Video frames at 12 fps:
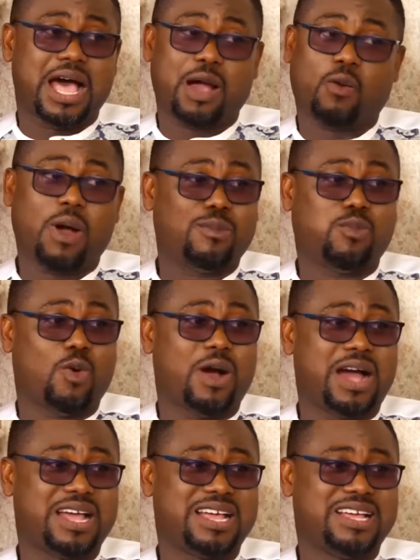
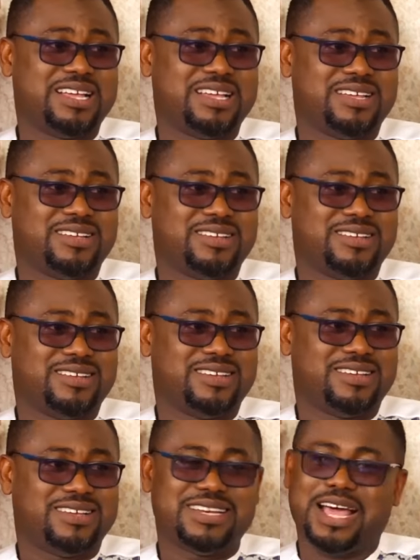Aquaboa.
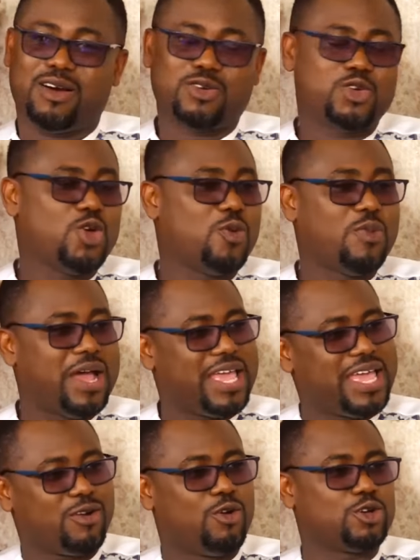na
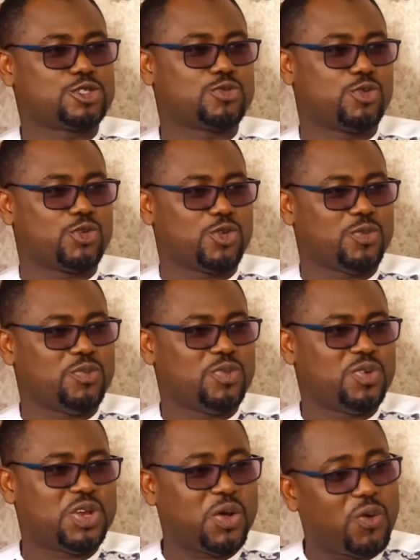odiomaye gospel nyom.
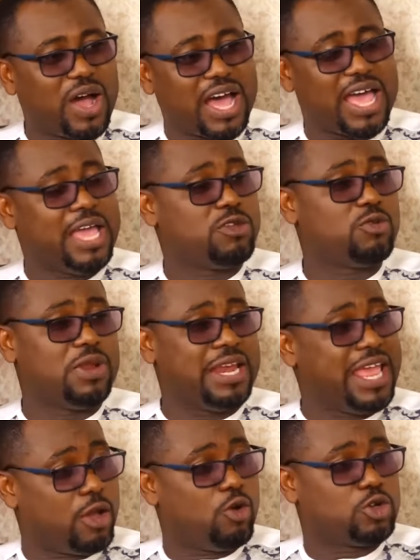Na wa enyo
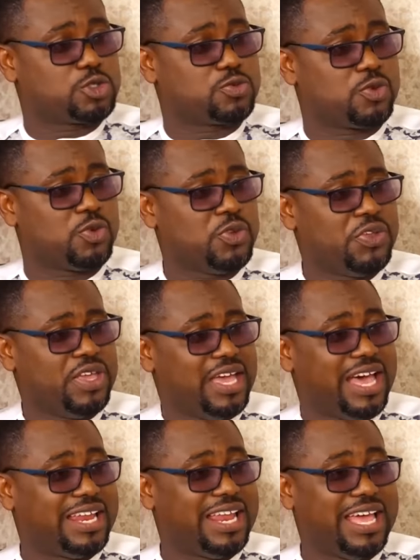na gospel
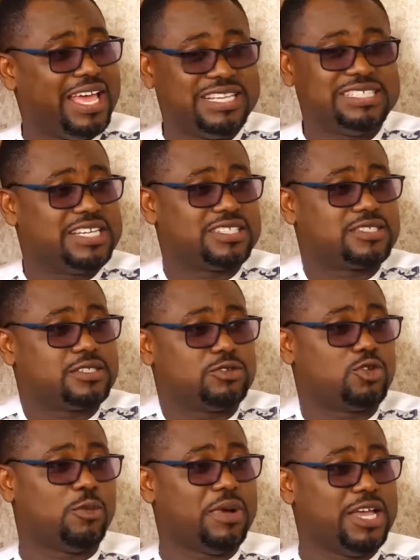and I just
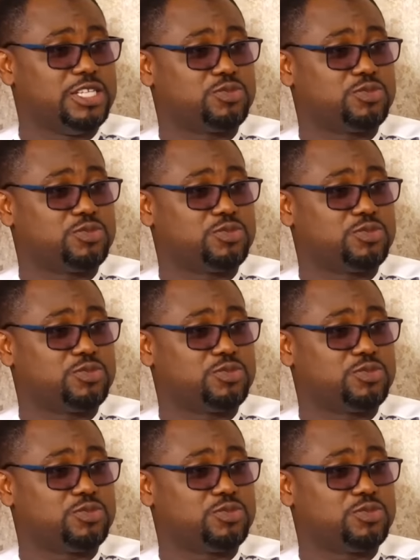normal